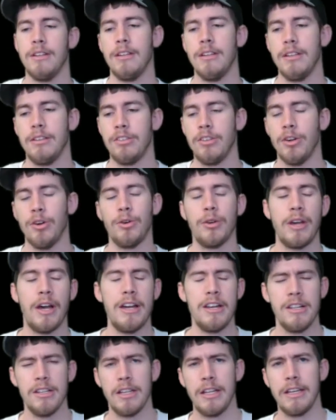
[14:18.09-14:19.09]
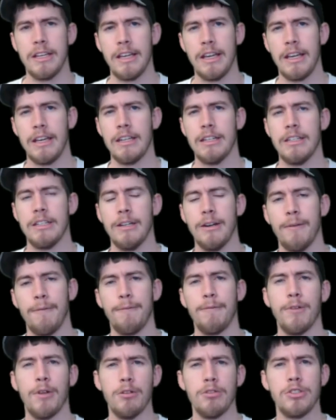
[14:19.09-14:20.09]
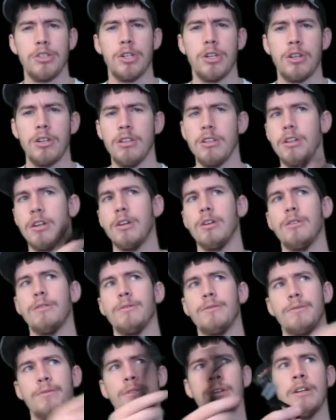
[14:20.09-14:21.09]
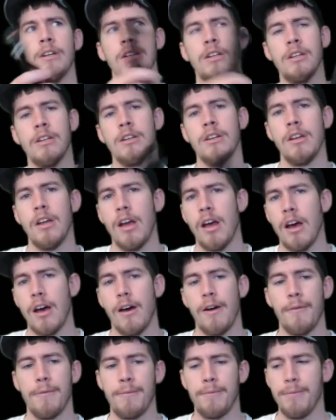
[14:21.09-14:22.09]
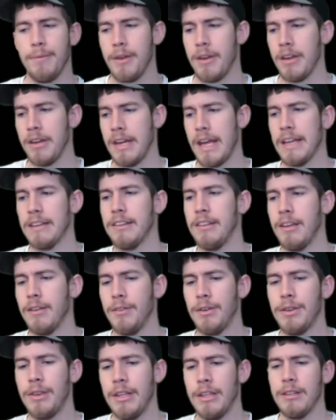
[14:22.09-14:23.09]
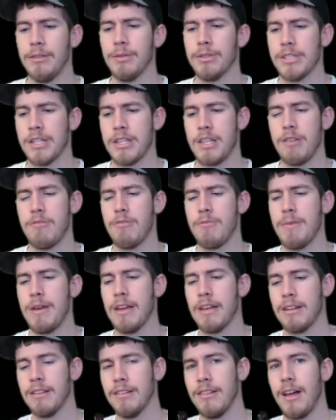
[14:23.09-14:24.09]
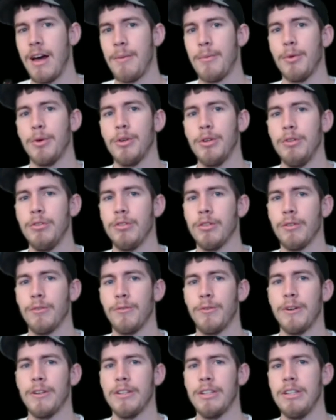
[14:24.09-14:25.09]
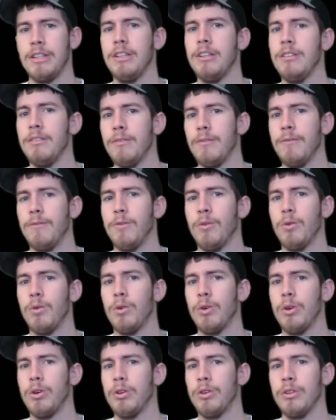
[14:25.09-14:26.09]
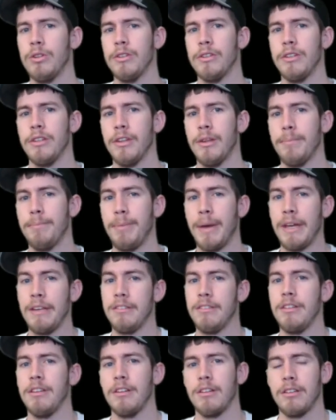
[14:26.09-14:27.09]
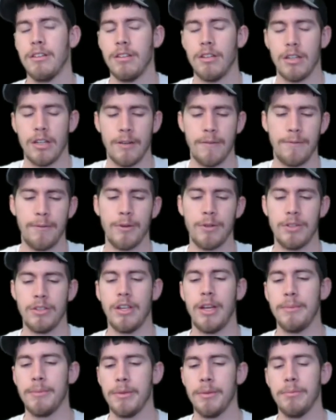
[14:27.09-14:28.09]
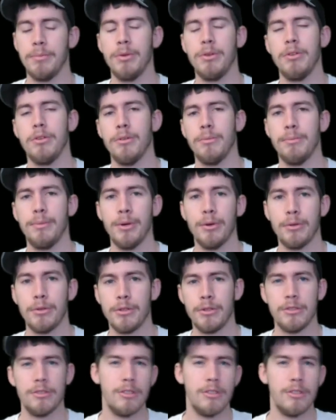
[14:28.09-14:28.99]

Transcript: So kind of like a flow chart of connecting everything, which I think would make it a lot more user friendly for the basic first time computer builder